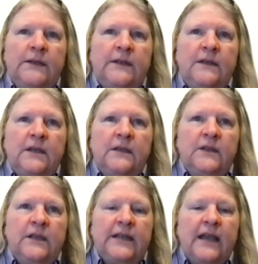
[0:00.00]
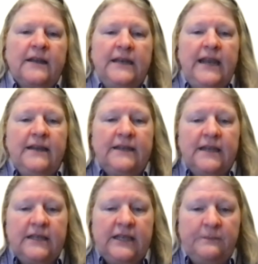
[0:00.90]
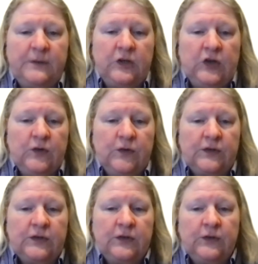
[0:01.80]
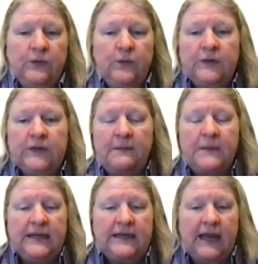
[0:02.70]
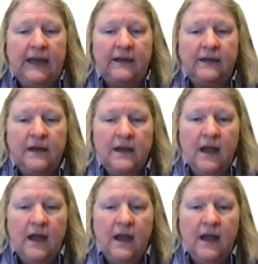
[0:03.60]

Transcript: the techniques that have been used to, say, maintain